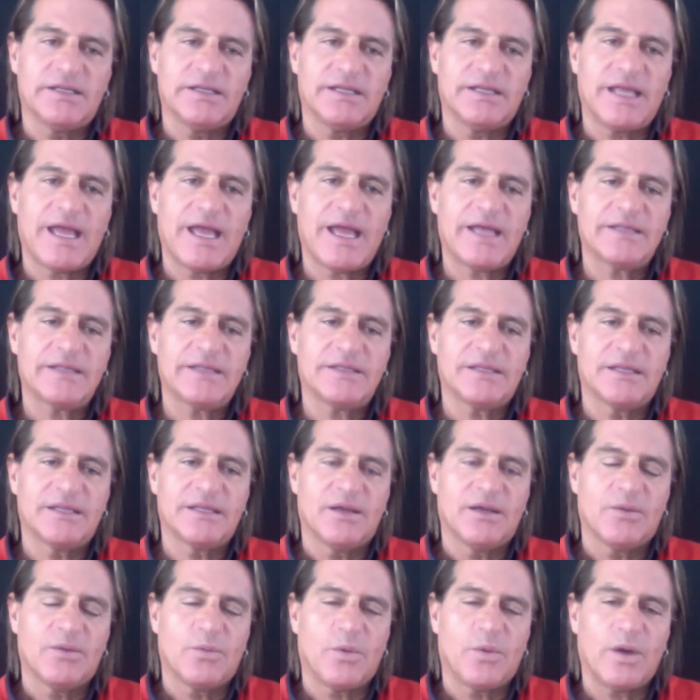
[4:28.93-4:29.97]
that
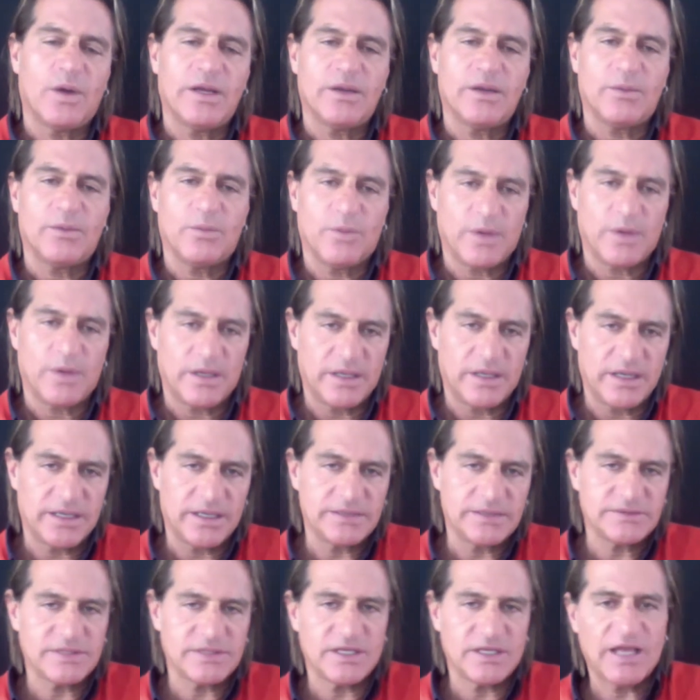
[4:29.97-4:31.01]
whether
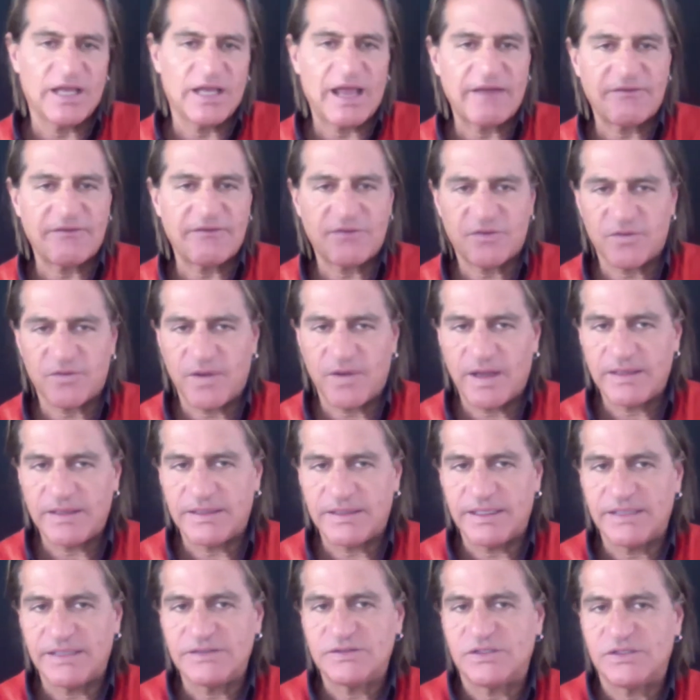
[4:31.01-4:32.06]
it's a life-threatening